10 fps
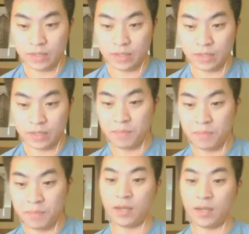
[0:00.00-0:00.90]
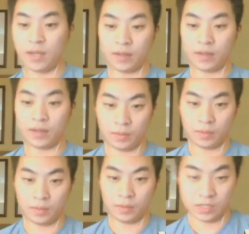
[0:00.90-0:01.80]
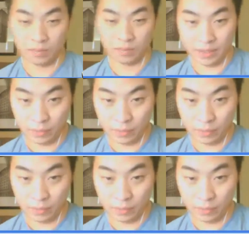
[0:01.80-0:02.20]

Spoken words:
like make it on the global stage in a big